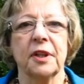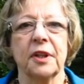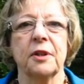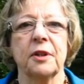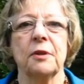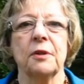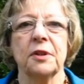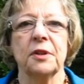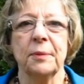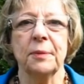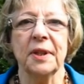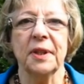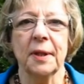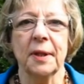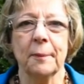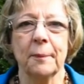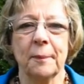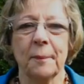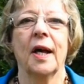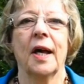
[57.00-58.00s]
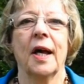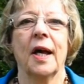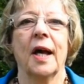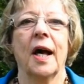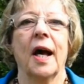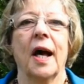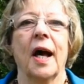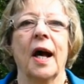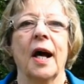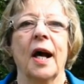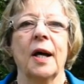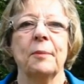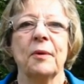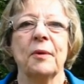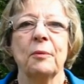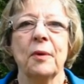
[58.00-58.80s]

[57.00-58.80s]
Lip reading: economy. I'm